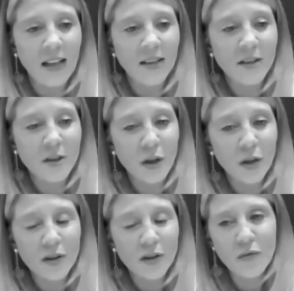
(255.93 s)
And
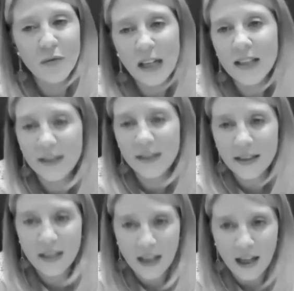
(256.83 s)
so to really
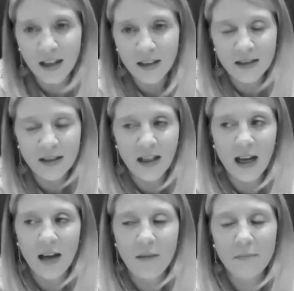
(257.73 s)
sit here
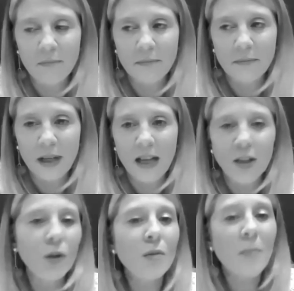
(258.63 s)
and
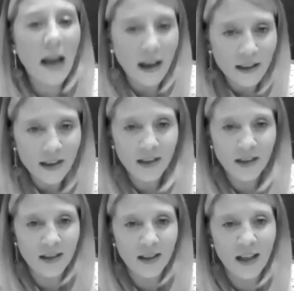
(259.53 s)
look back
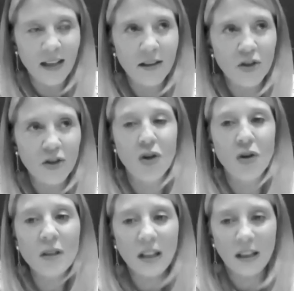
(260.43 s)
at the
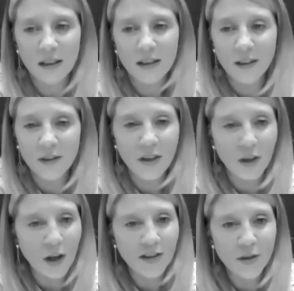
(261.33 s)
journey of the
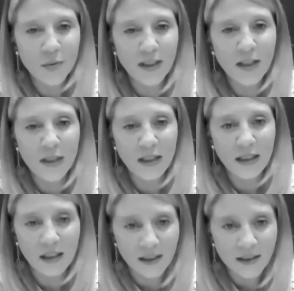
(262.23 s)
last 21
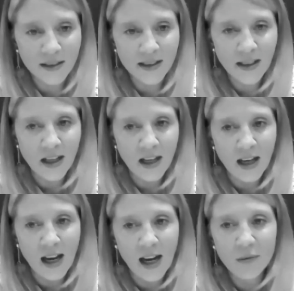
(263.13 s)
years,
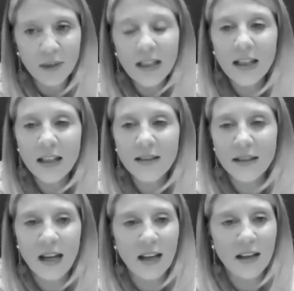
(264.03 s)
I really can
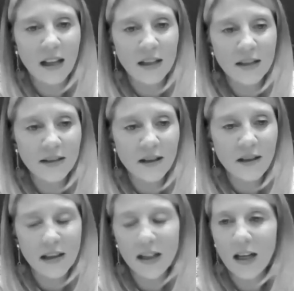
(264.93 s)
say that is the
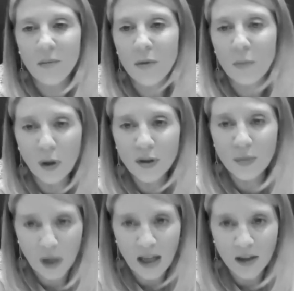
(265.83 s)
thing I'm the most
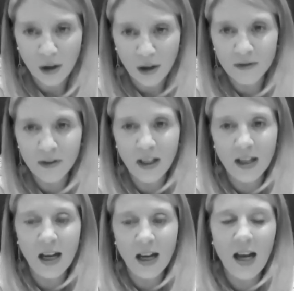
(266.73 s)
proud of.
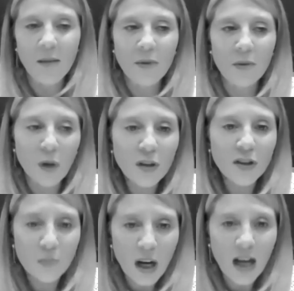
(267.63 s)
I'm the
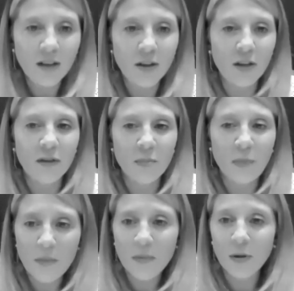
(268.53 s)
most proud of the
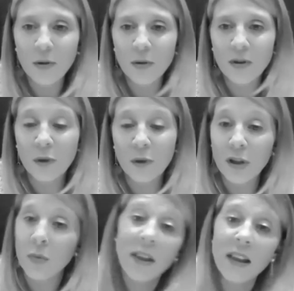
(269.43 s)
people who have
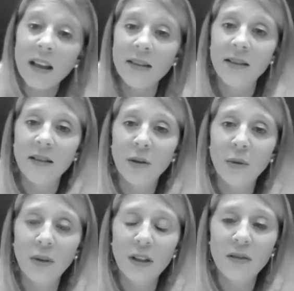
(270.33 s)
worked with us,
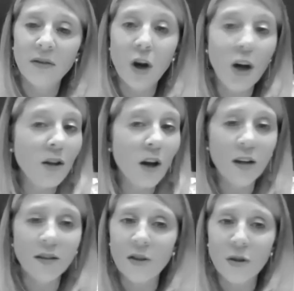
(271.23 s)
who have gone
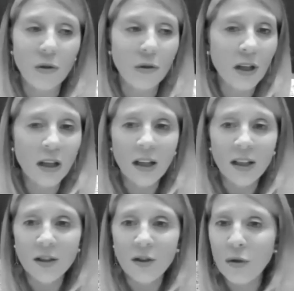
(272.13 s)
on to
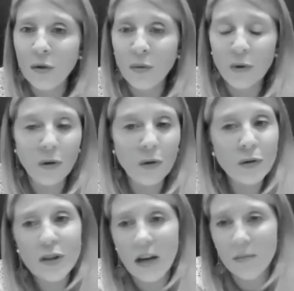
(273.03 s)

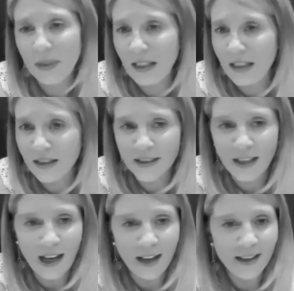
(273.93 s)
huge companies
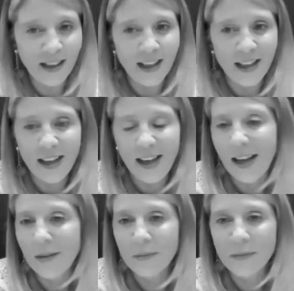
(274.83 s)
like
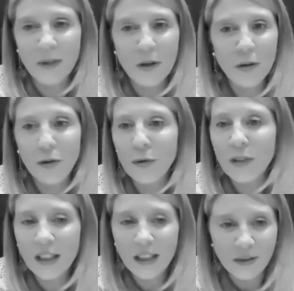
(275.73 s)

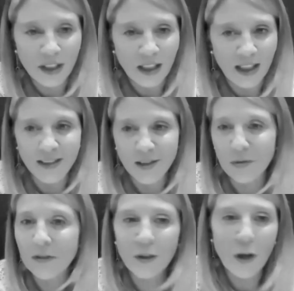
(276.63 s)
Unilever and
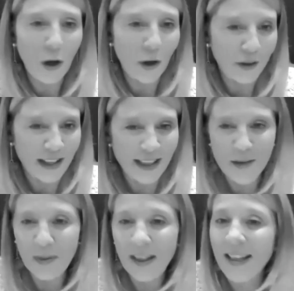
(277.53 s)
Rivco and the
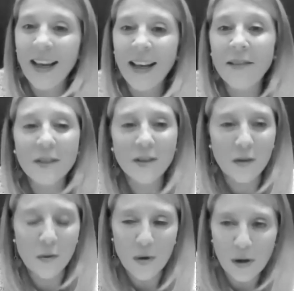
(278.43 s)
PKFs of the
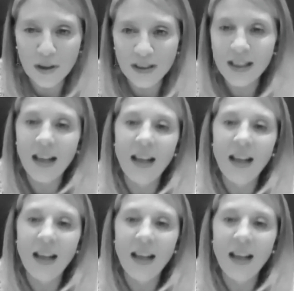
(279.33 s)
world.